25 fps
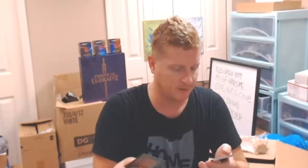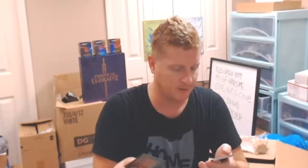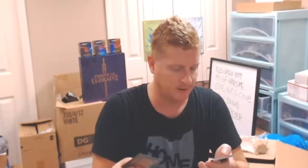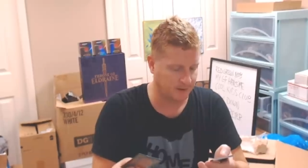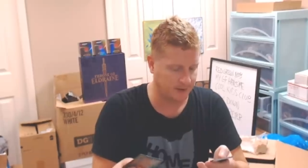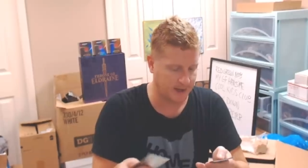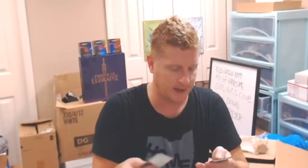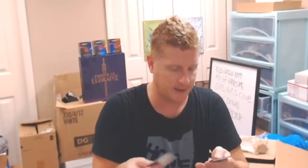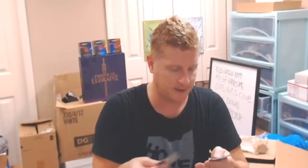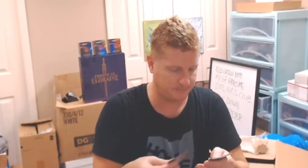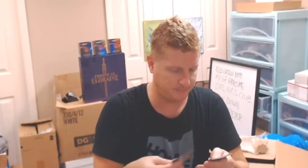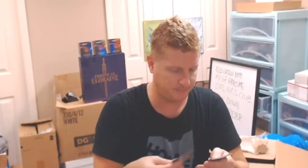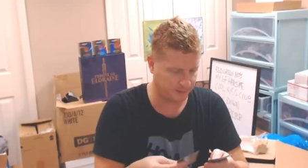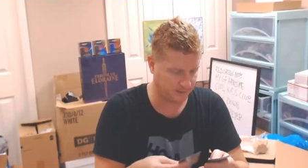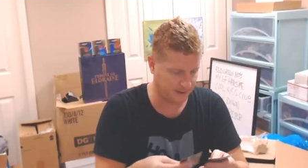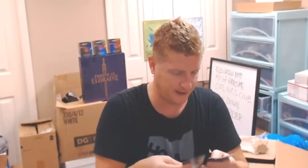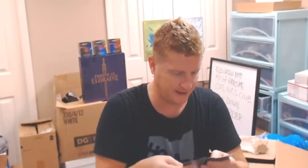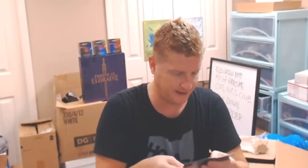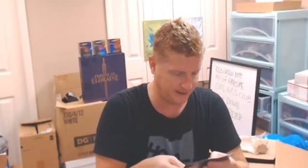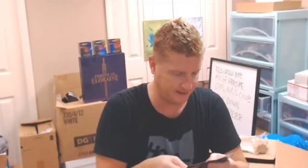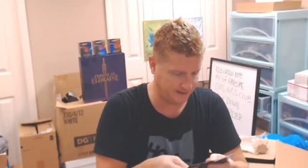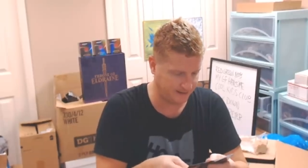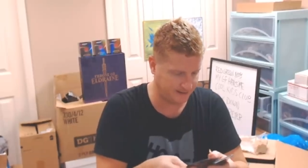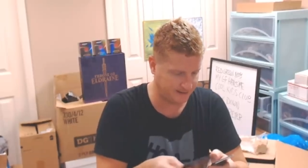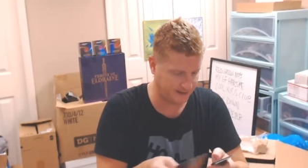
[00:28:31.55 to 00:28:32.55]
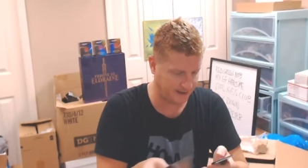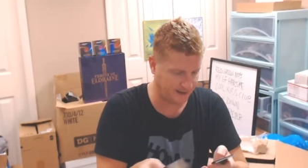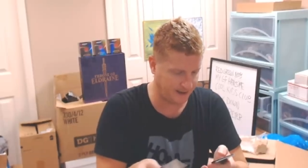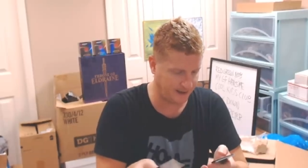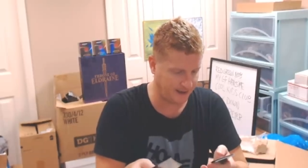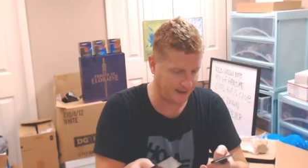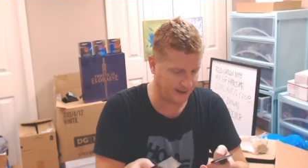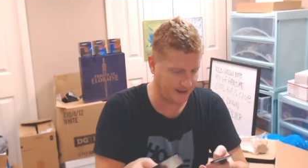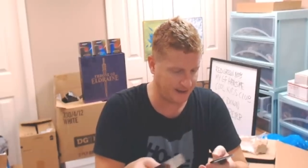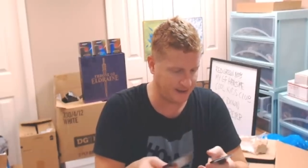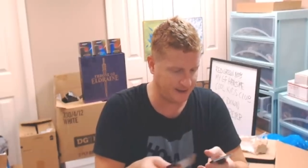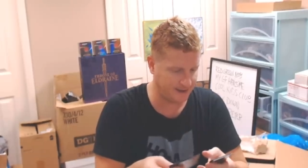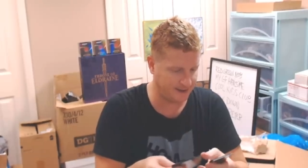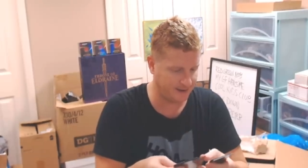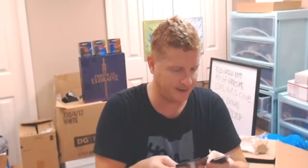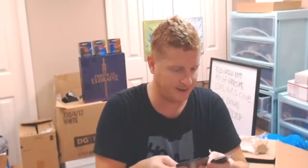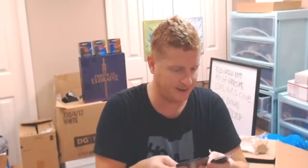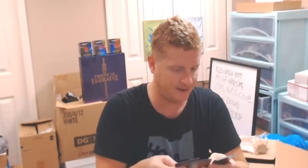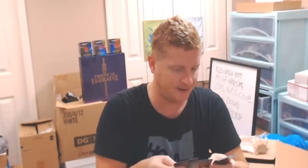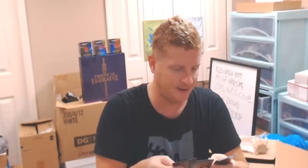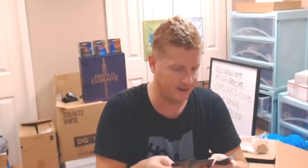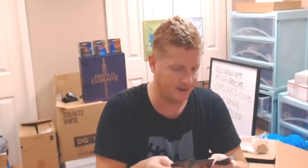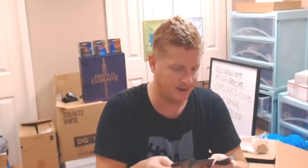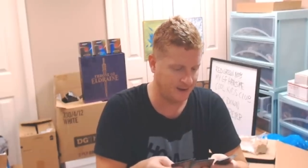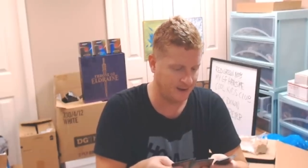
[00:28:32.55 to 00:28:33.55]
Got a planes and
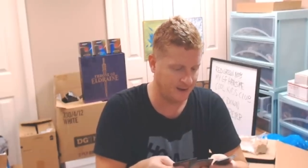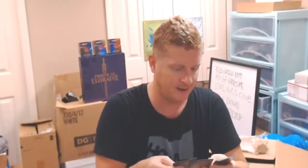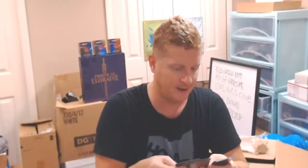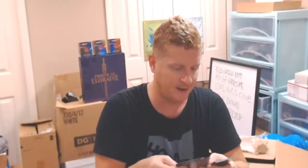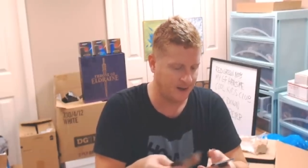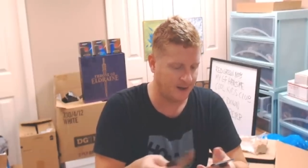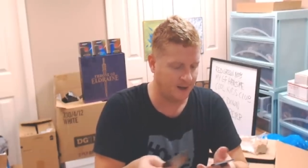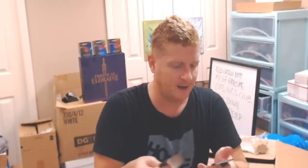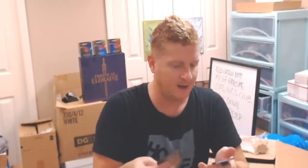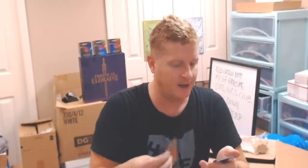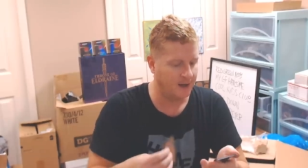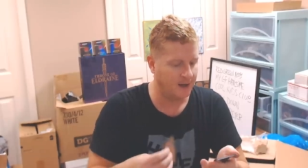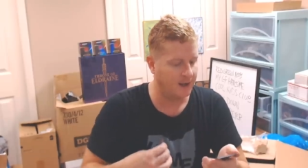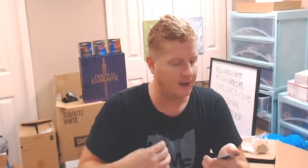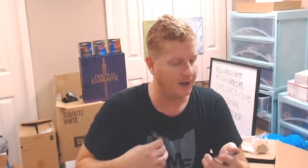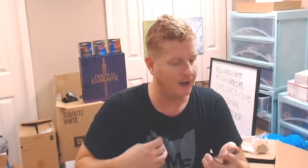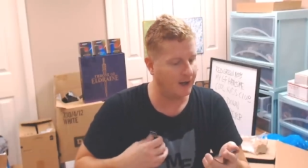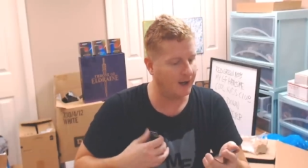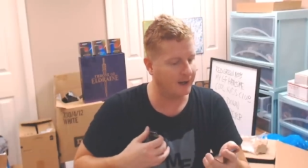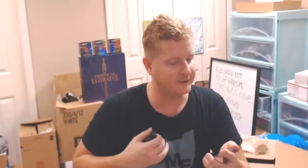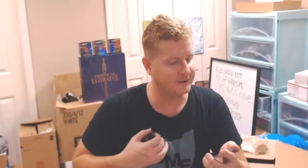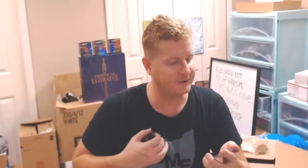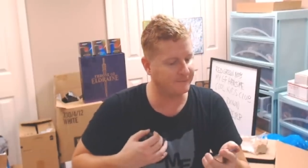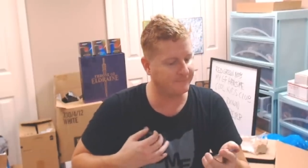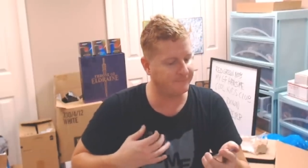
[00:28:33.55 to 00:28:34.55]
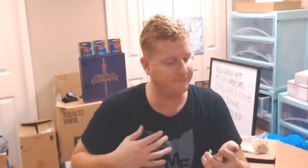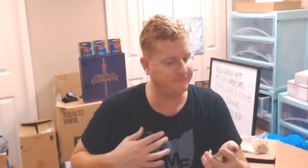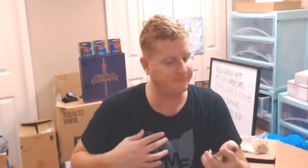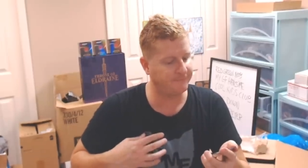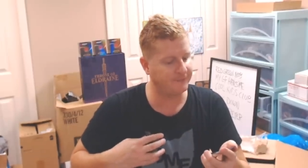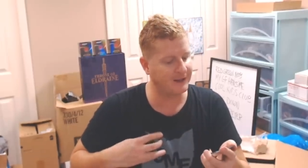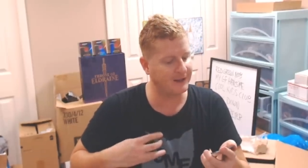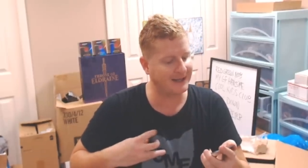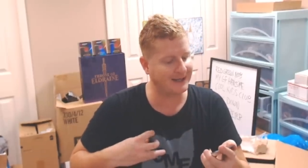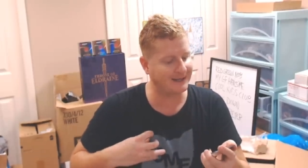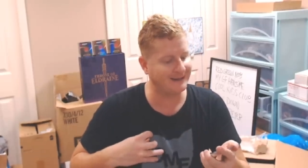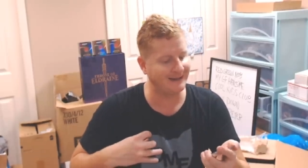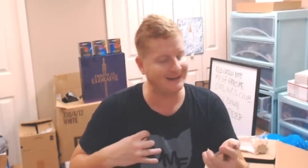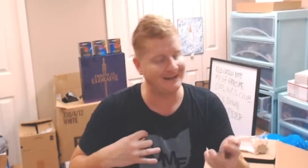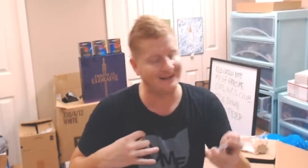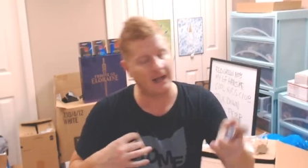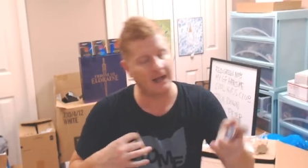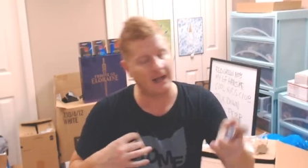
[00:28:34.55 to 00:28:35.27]
a deflecting